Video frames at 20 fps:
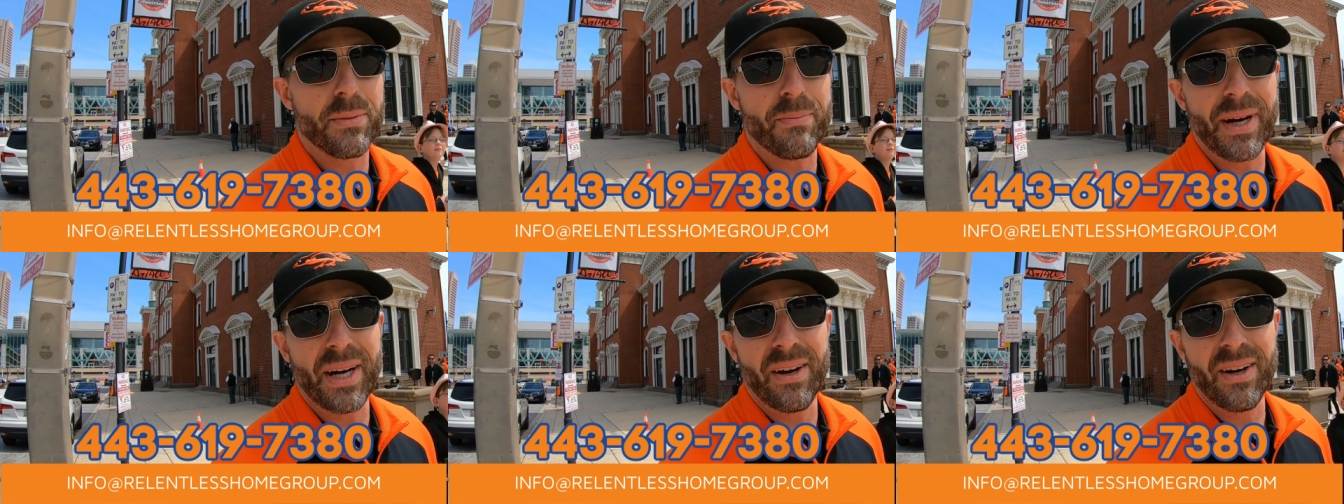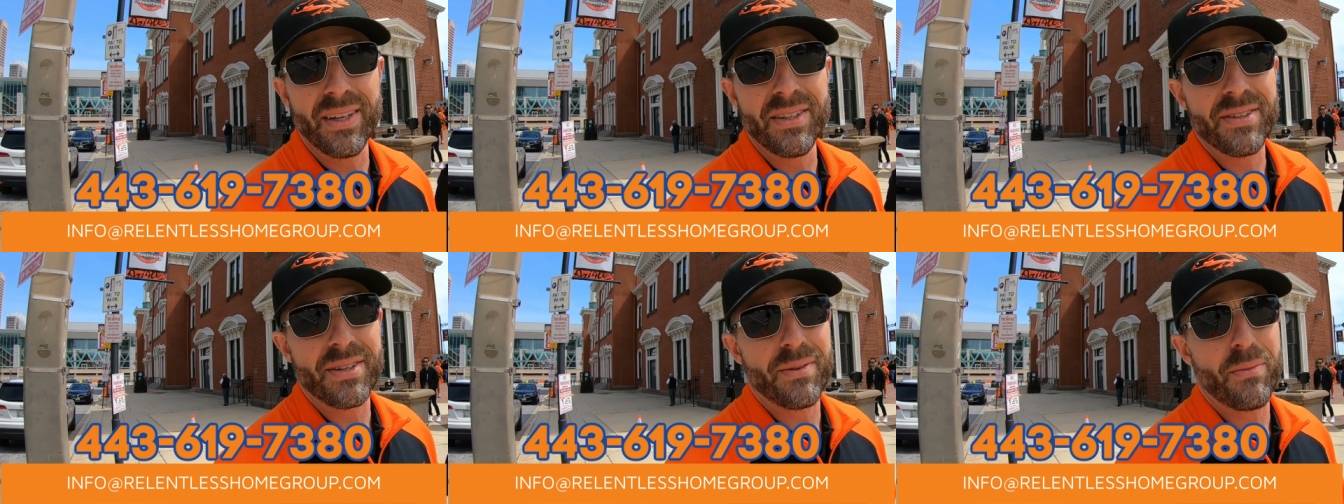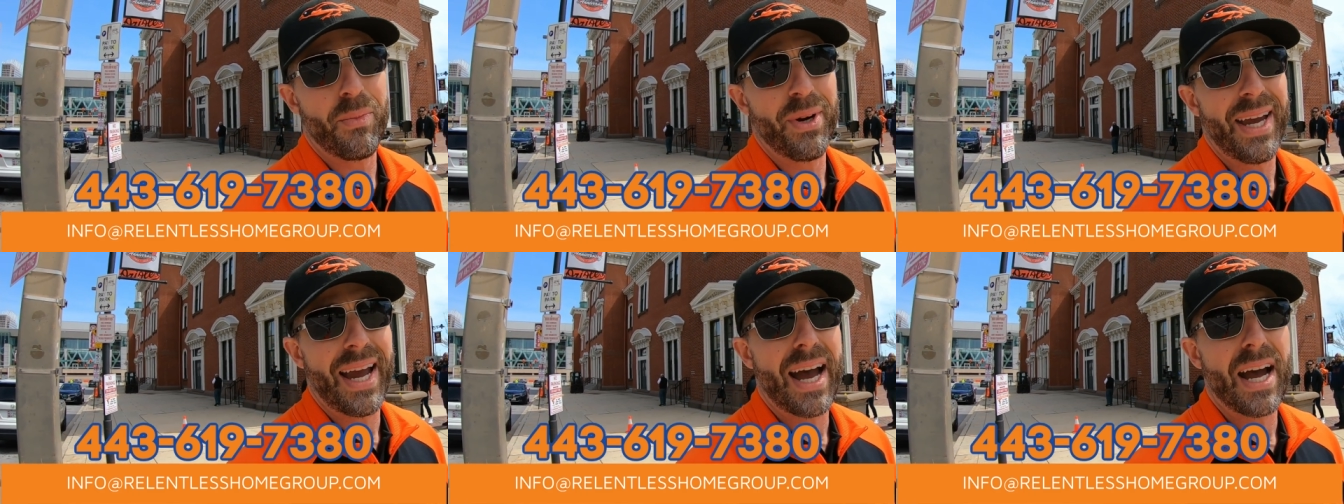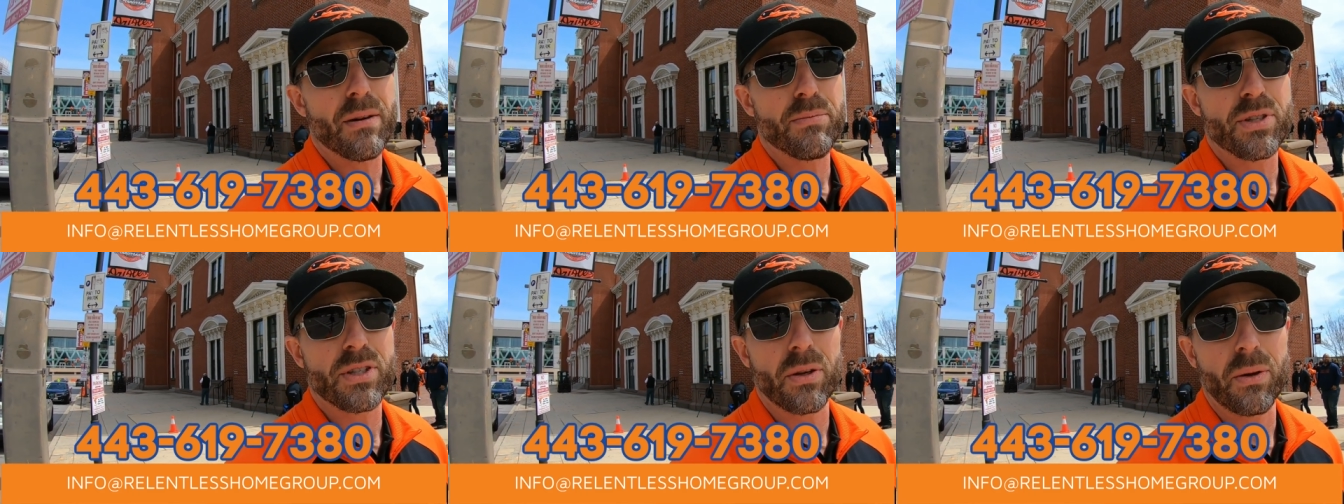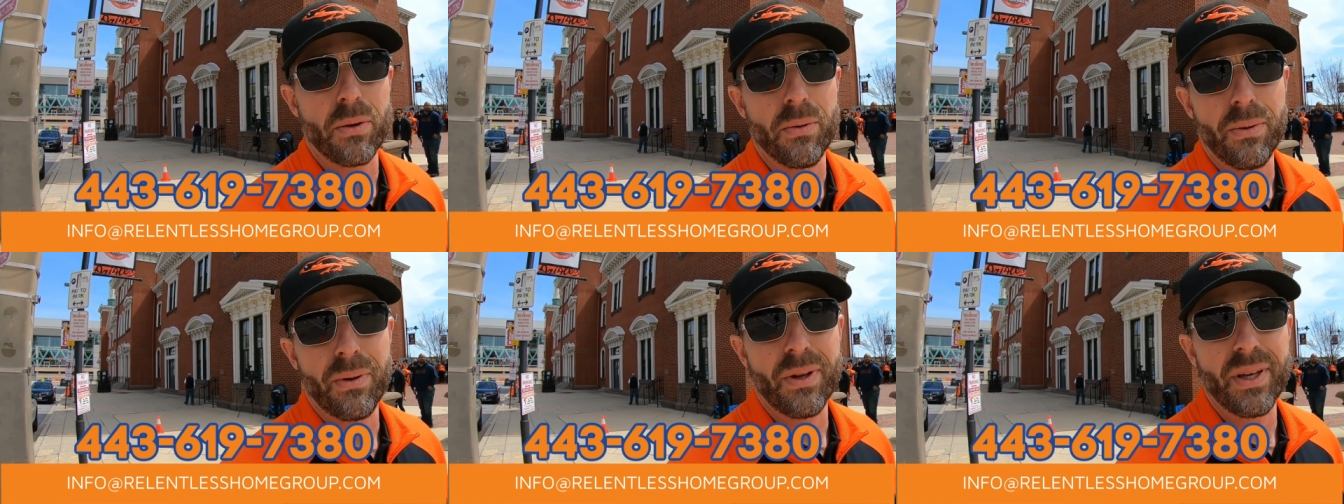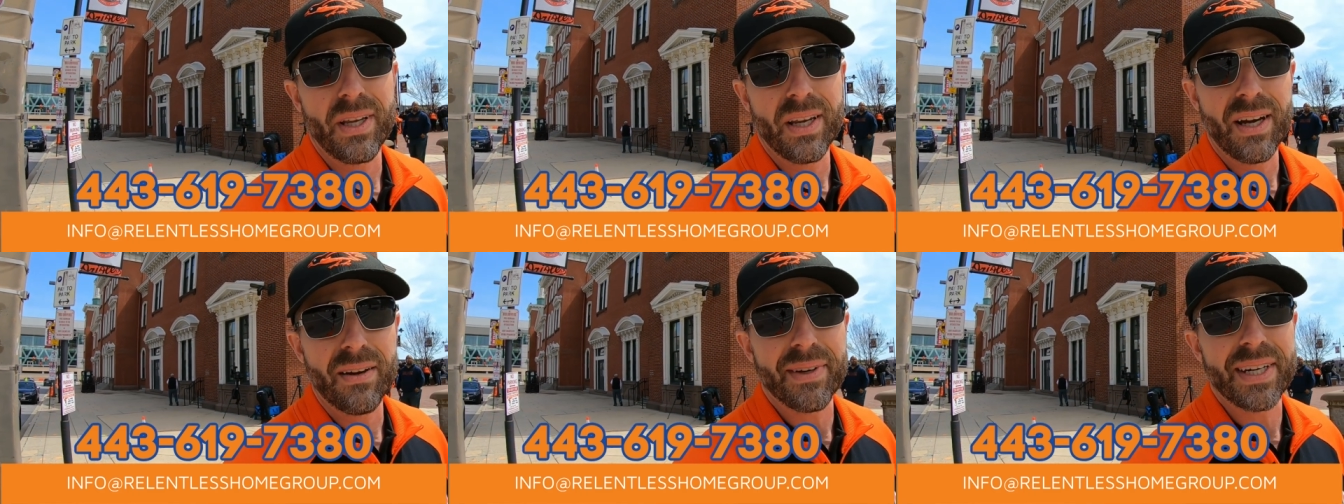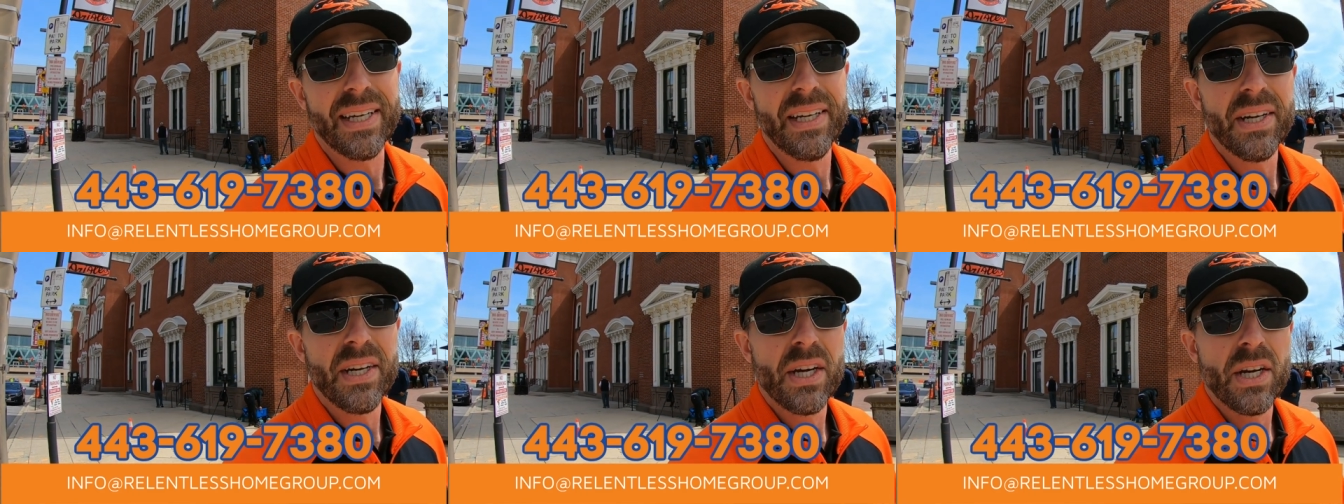to Maryland, and we absolutely love
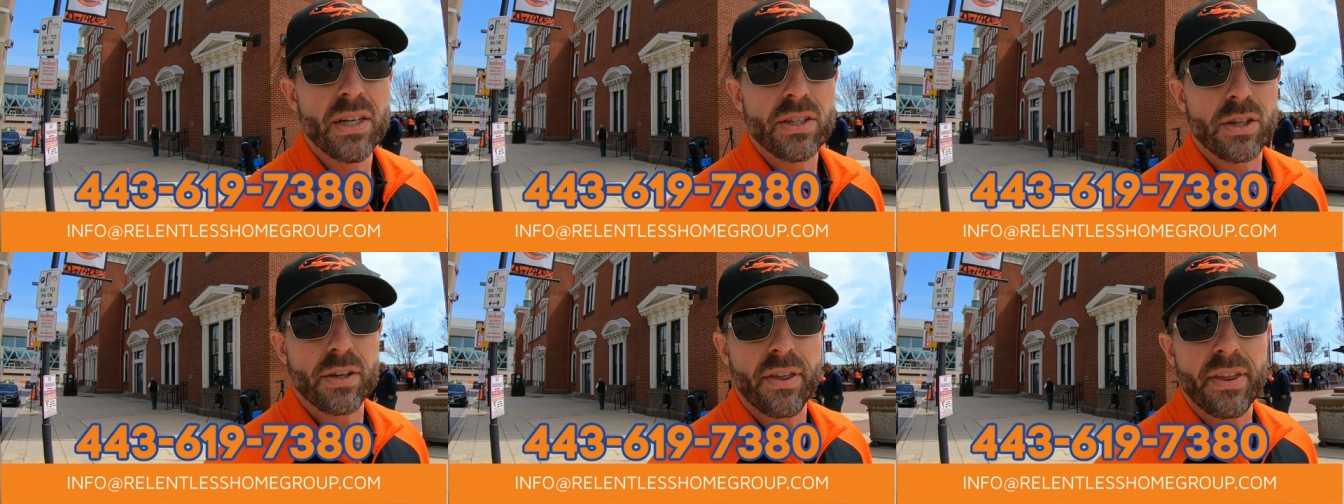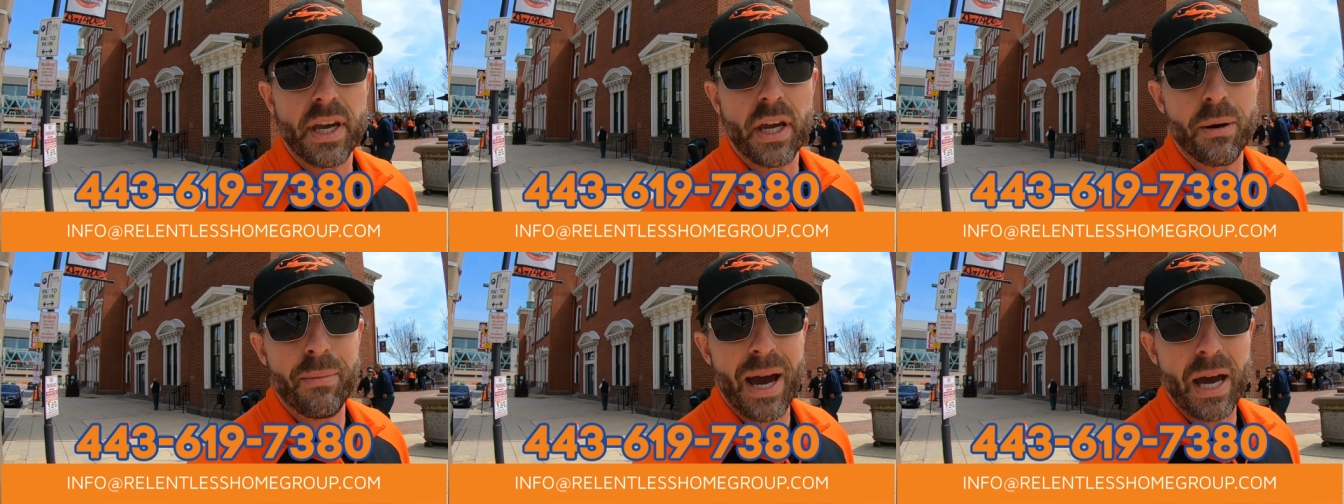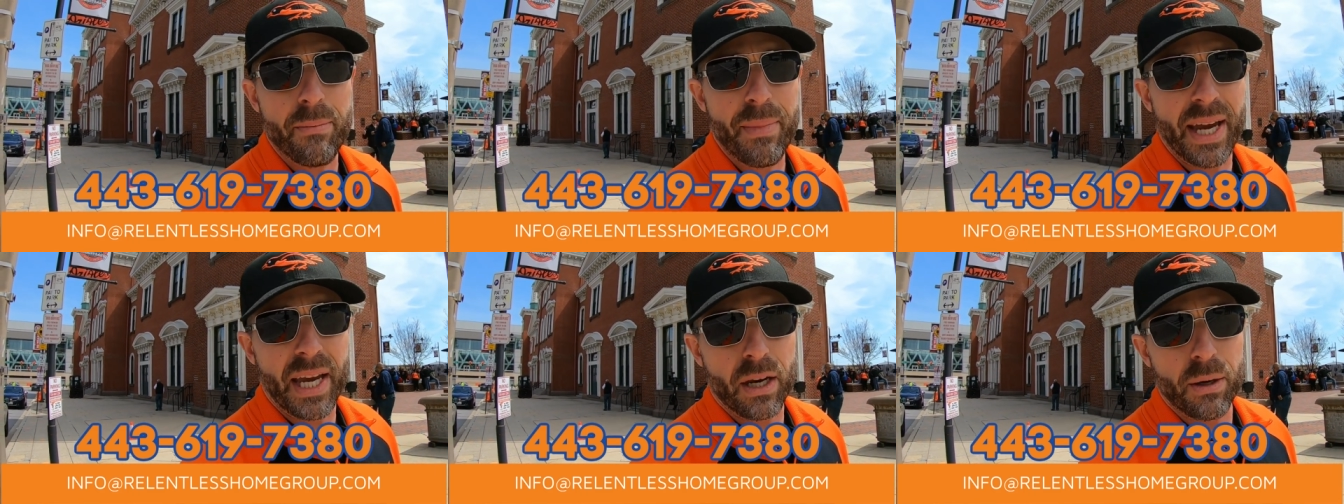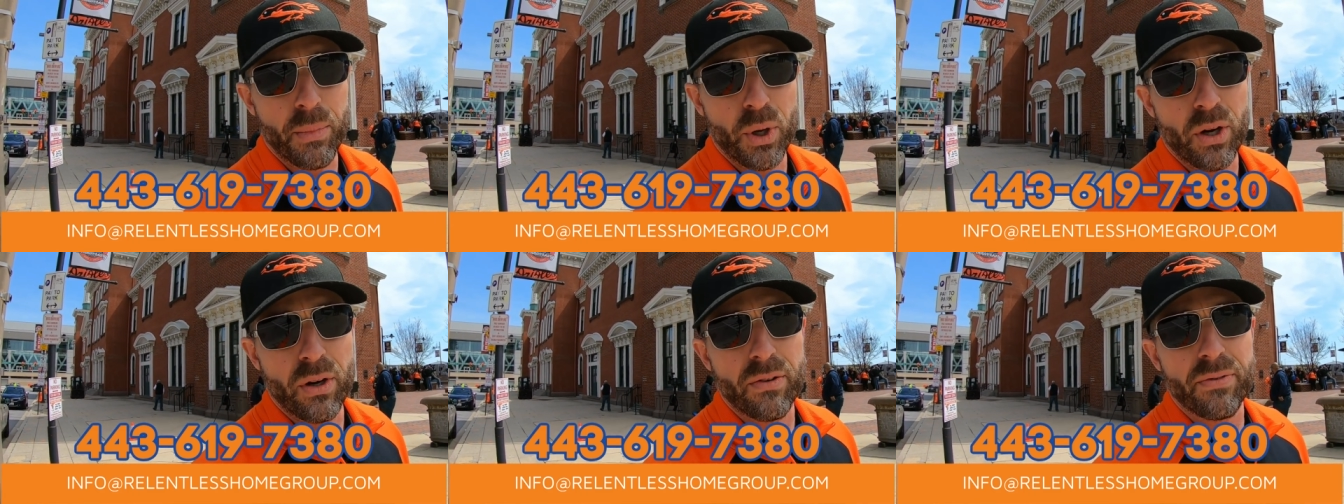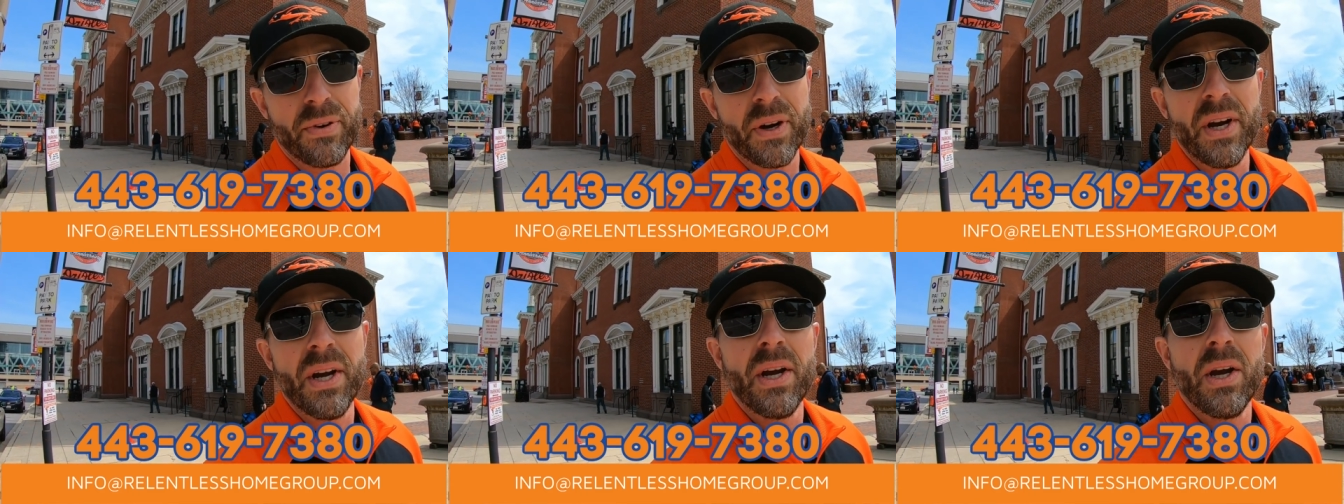it. So if you're thinking about making a move,